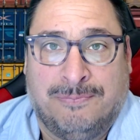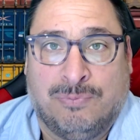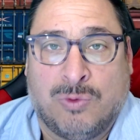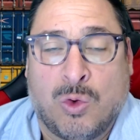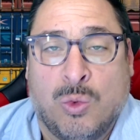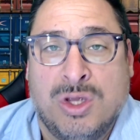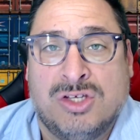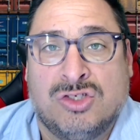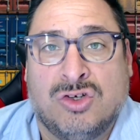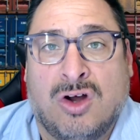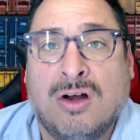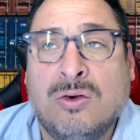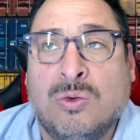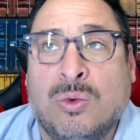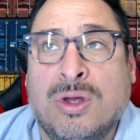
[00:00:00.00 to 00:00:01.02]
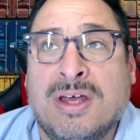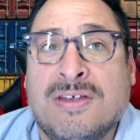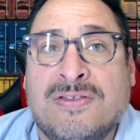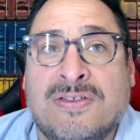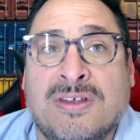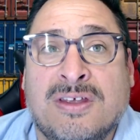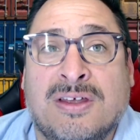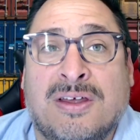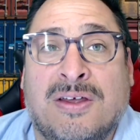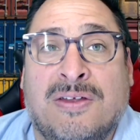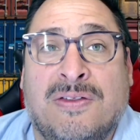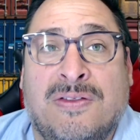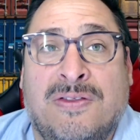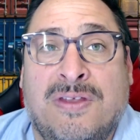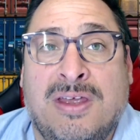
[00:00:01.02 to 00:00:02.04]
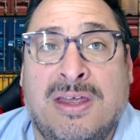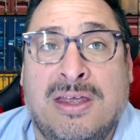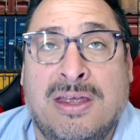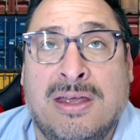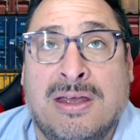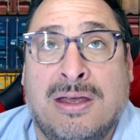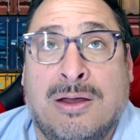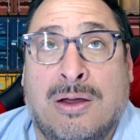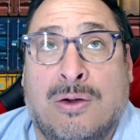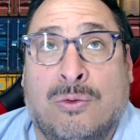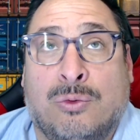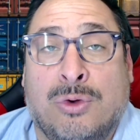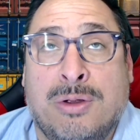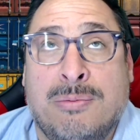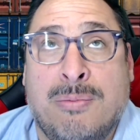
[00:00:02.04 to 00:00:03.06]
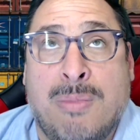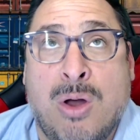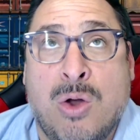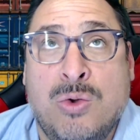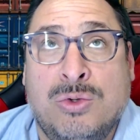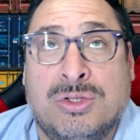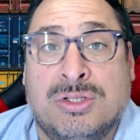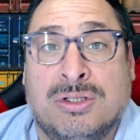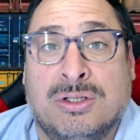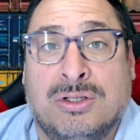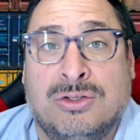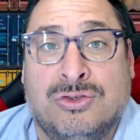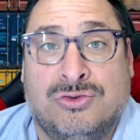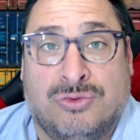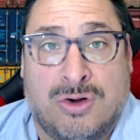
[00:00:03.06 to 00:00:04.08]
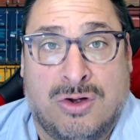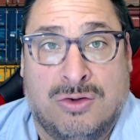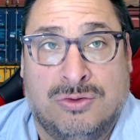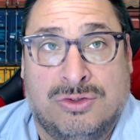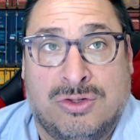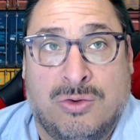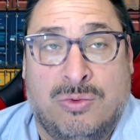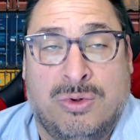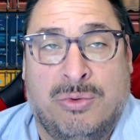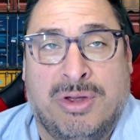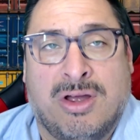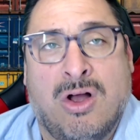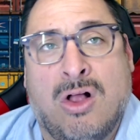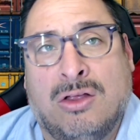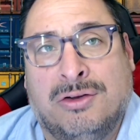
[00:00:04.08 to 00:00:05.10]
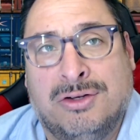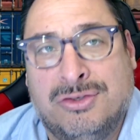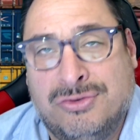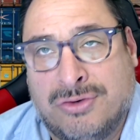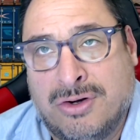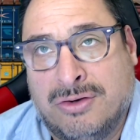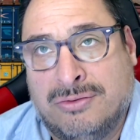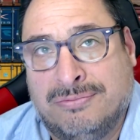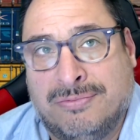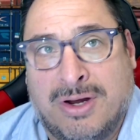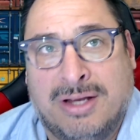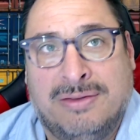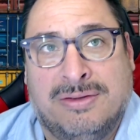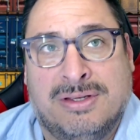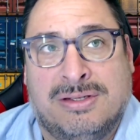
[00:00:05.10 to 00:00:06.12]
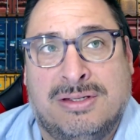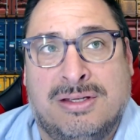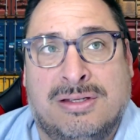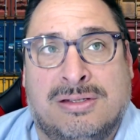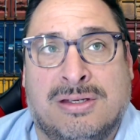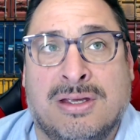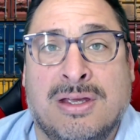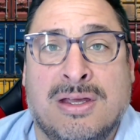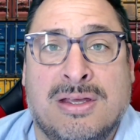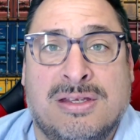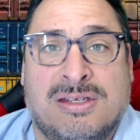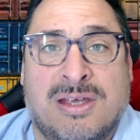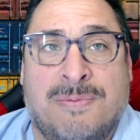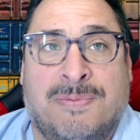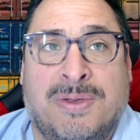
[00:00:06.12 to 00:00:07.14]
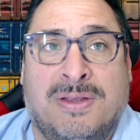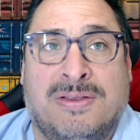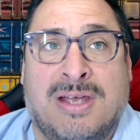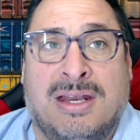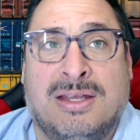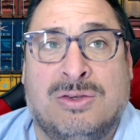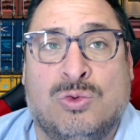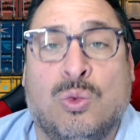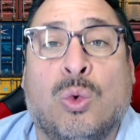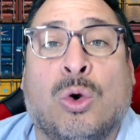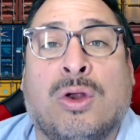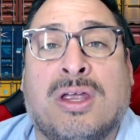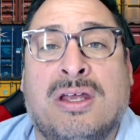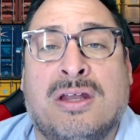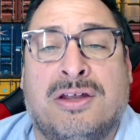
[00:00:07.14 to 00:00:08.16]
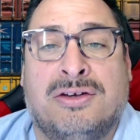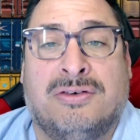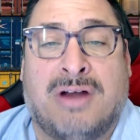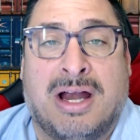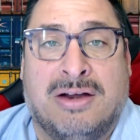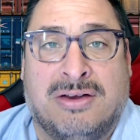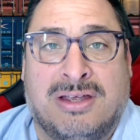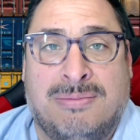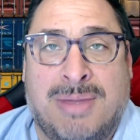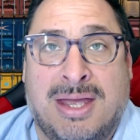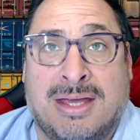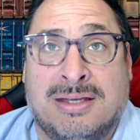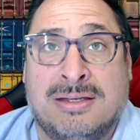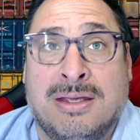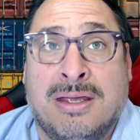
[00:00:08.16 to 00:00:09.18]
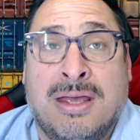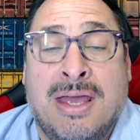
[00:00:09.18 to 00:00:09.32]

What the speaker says: We start with the remote drone. So we call it a drone, right? This is something that is working under our command.